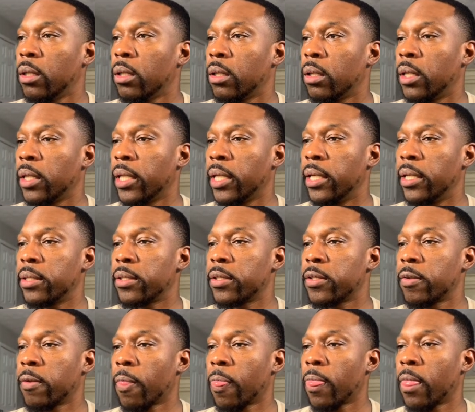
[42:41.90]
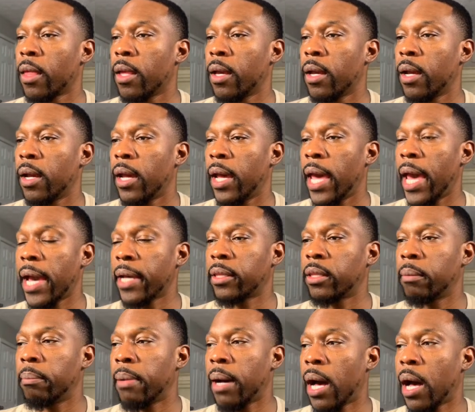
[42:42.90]
look at this, hack the
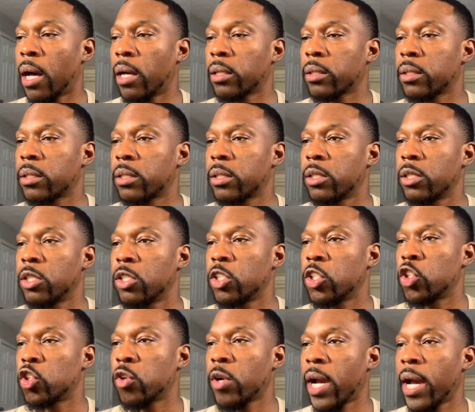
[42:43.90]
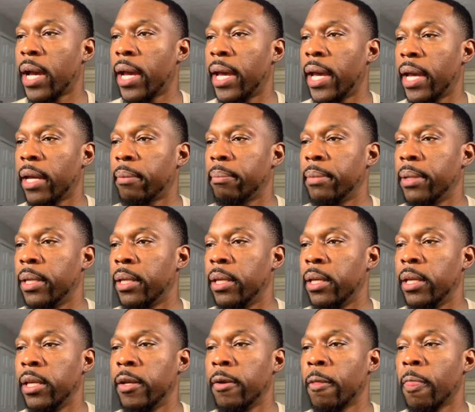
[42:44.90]
box, try hack
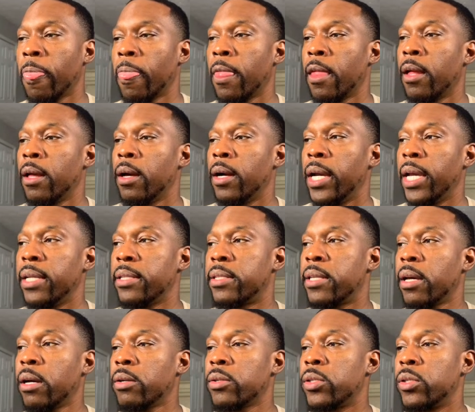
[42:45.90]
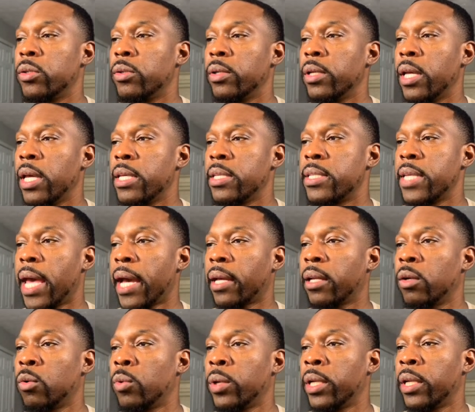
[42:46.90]
me. It tells you exactly
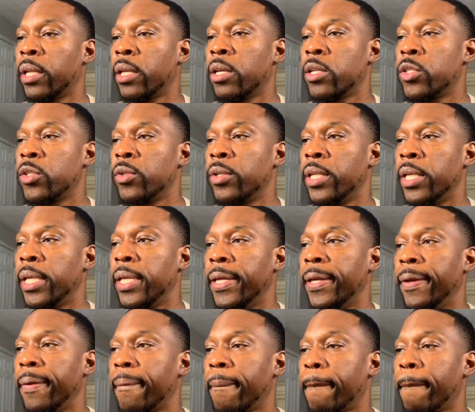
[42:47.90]
what it is you need